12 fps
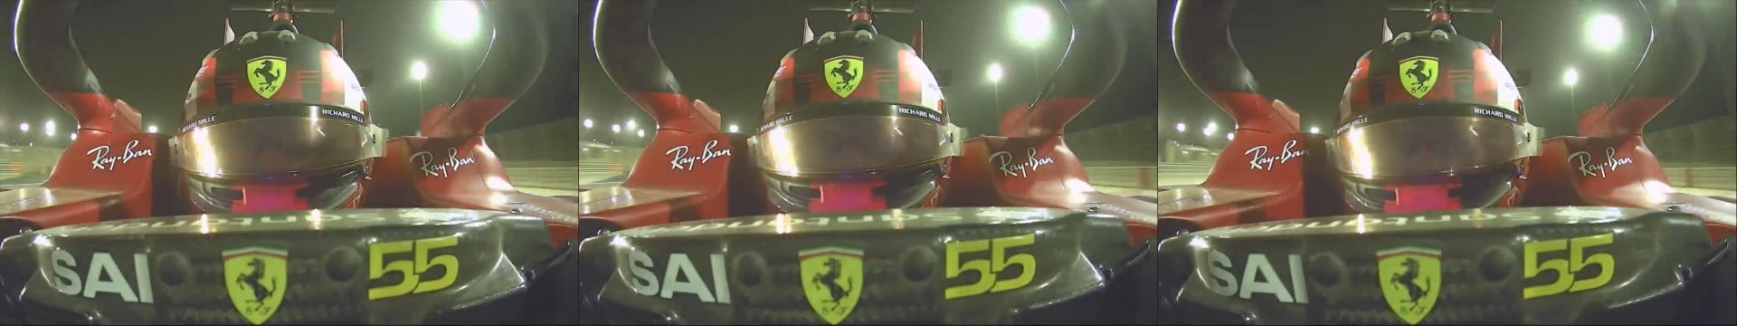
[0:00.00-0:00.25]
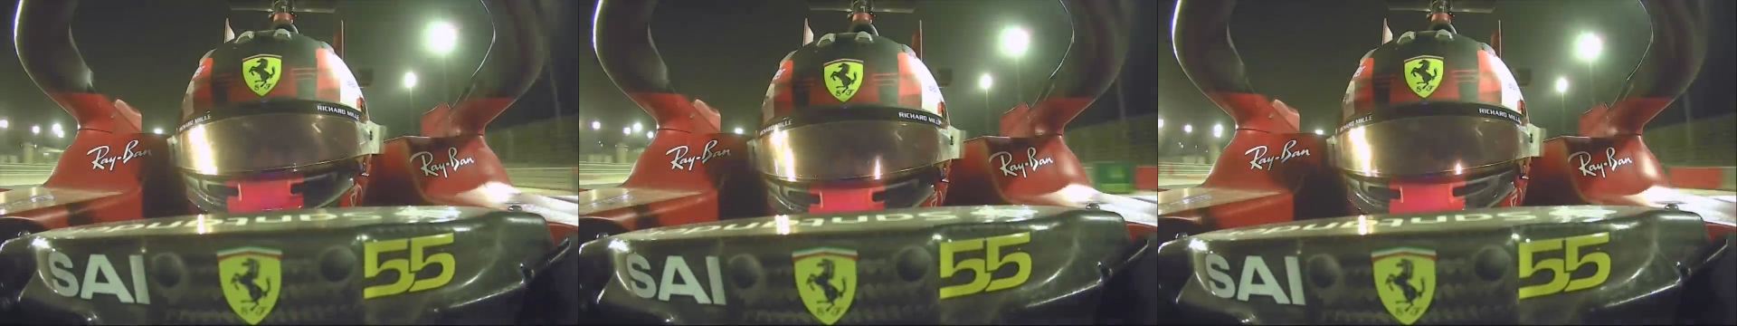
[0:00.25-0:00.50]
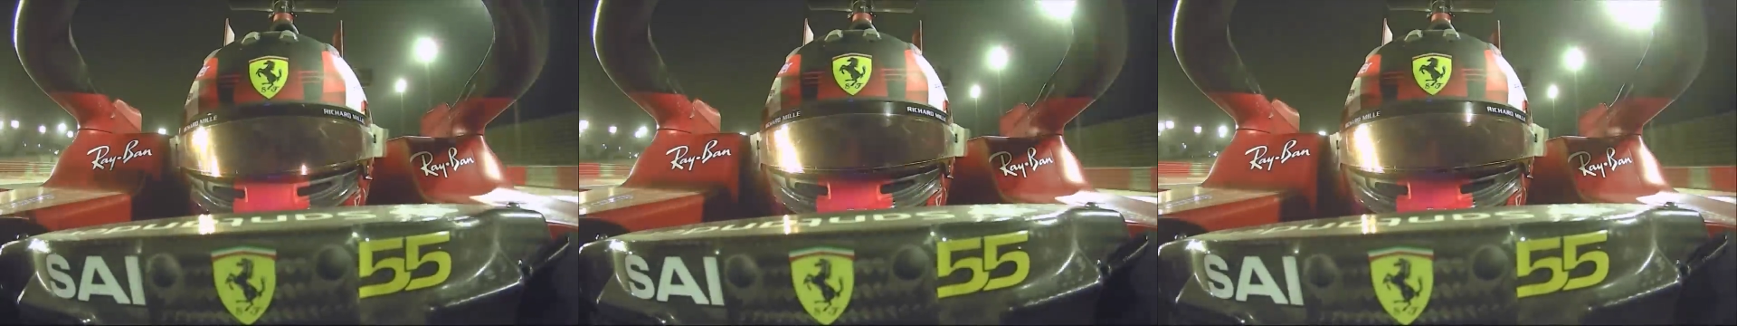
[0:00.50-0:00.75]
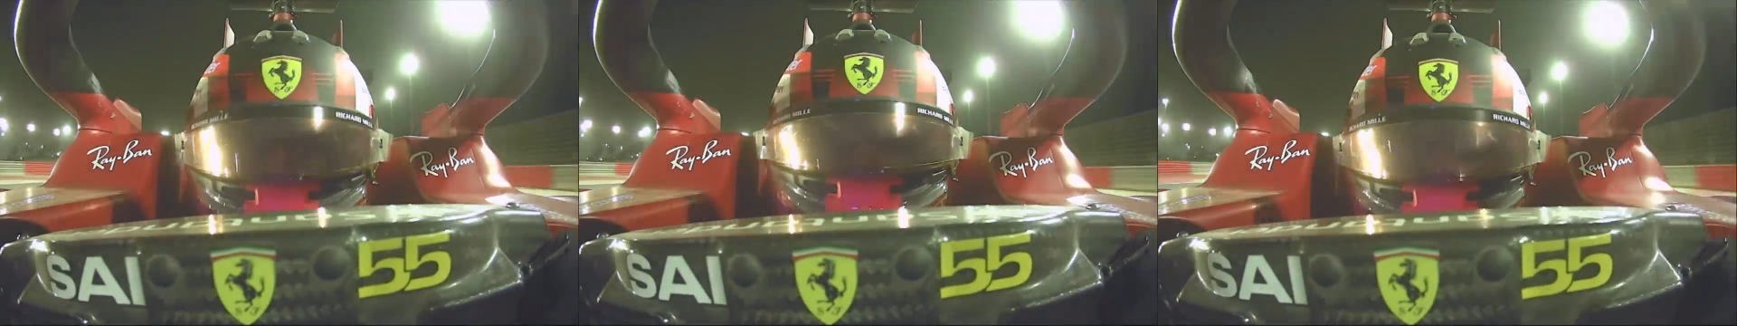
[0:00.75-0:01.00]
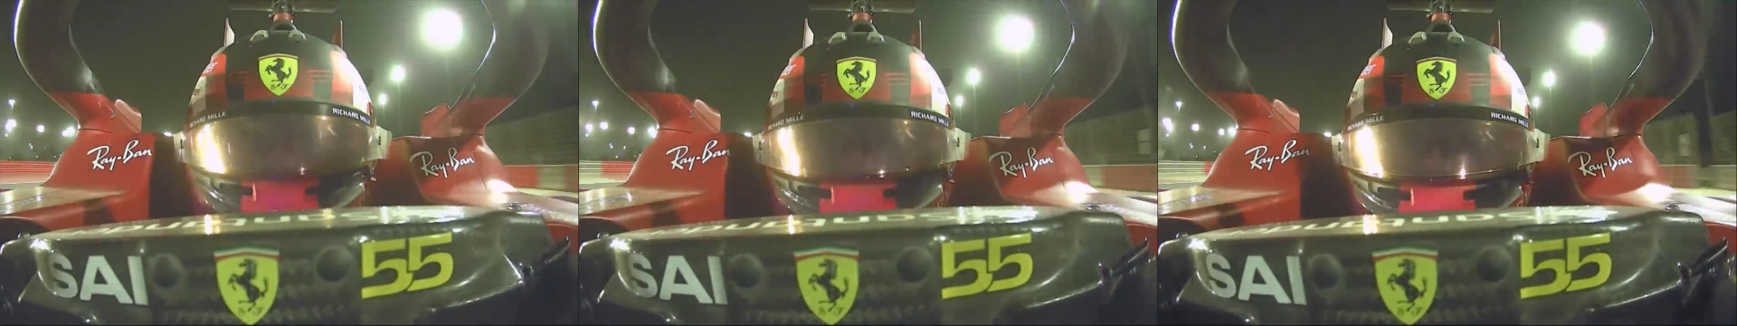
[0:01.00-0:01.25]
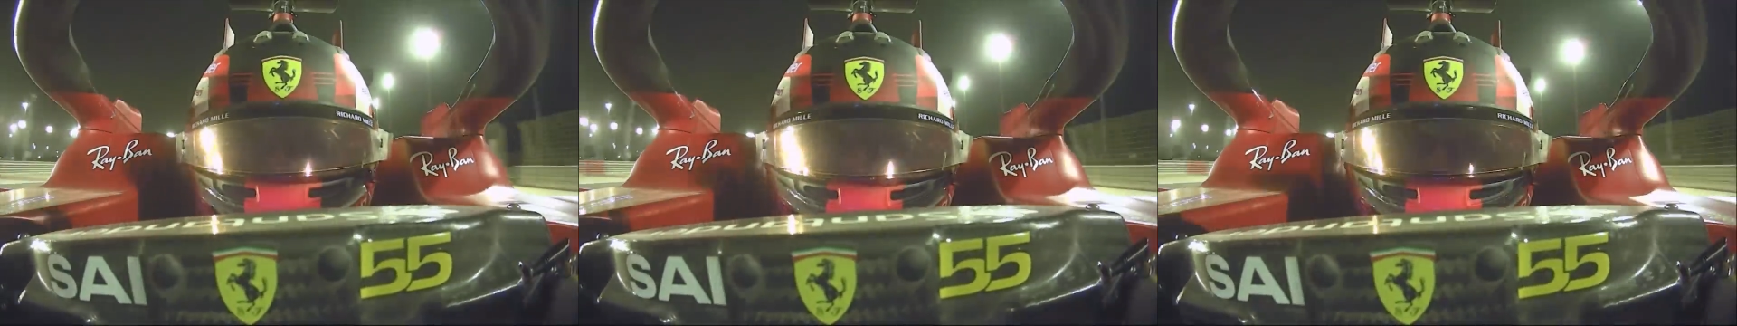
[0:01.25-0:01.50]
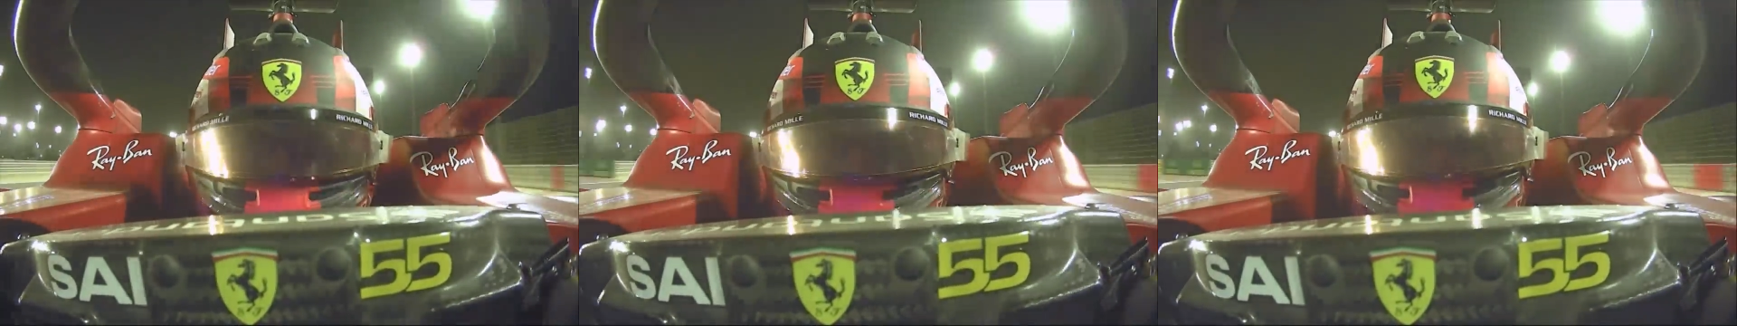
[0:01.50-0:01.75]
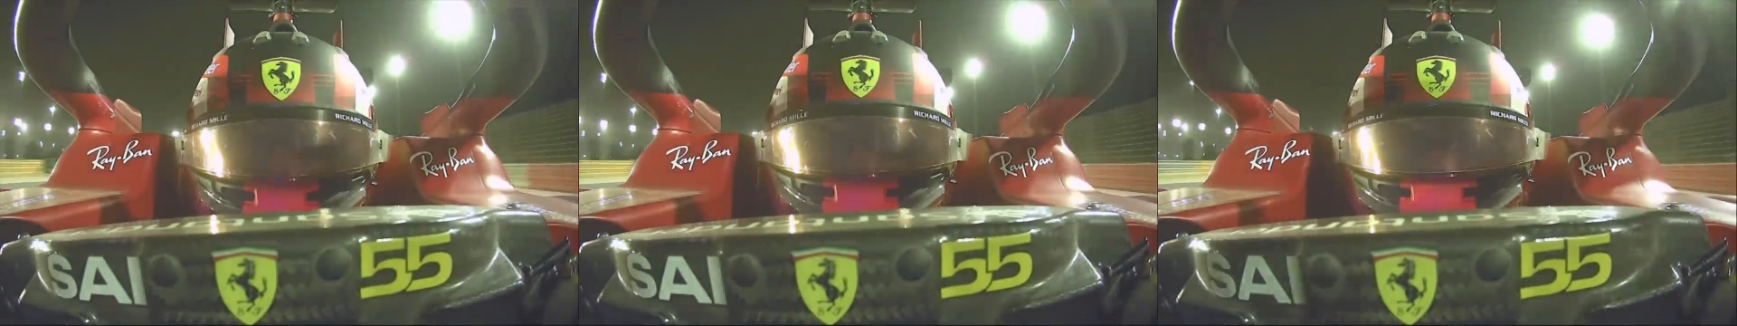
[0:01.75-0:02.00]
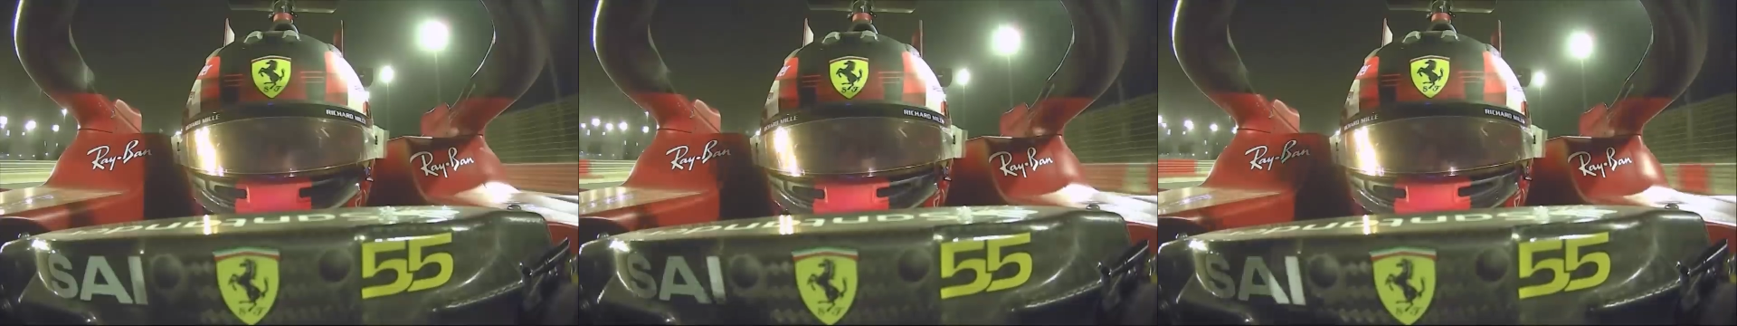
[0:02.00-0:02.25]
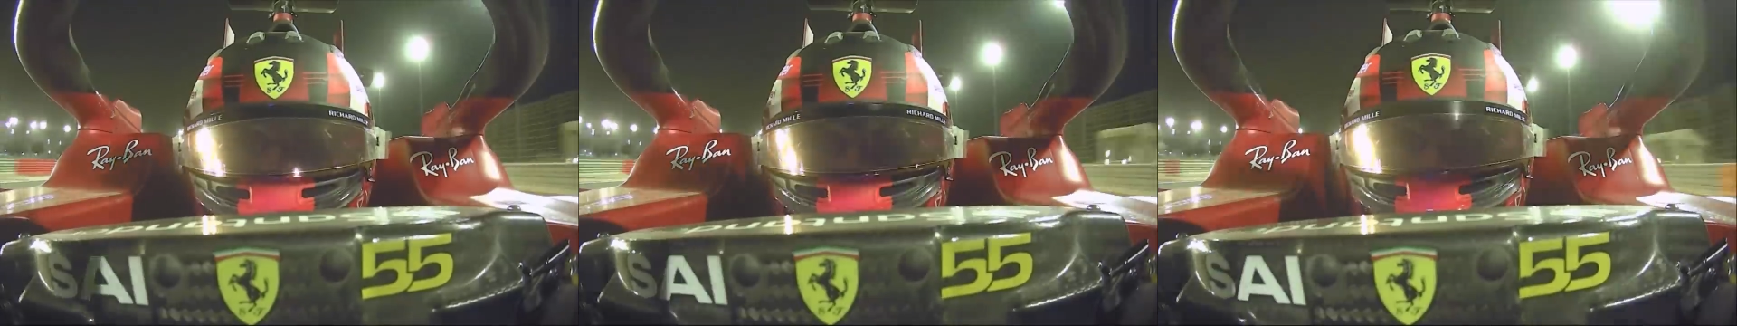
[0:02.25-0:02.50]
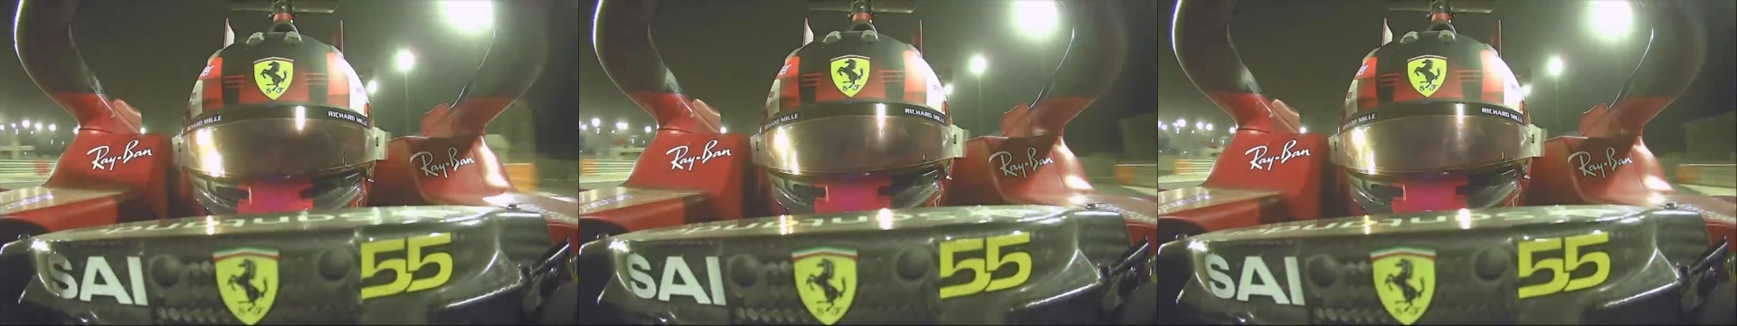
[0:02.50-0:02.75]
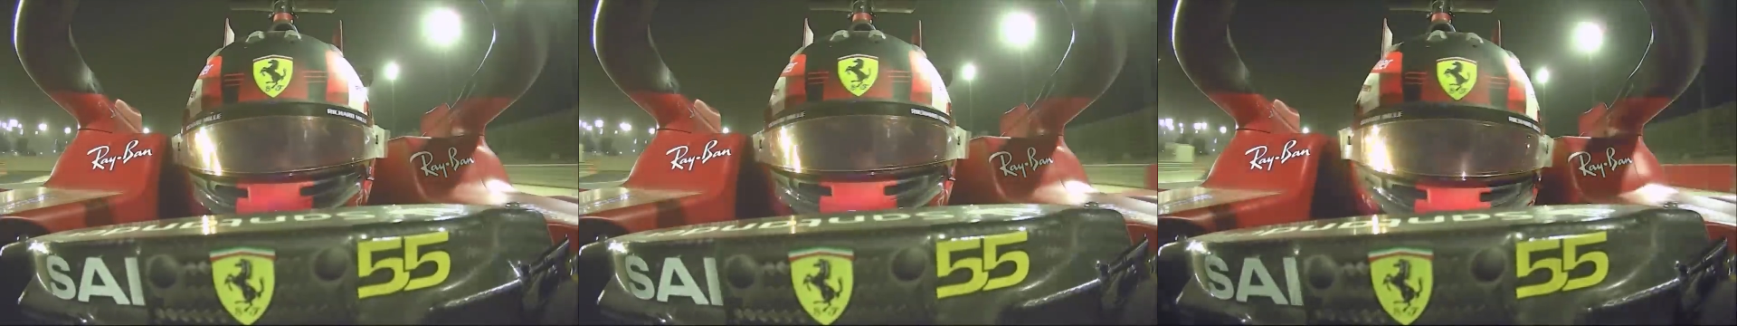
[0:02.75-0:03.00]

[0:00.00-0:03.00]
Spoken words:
Nobody's mouth can be seen.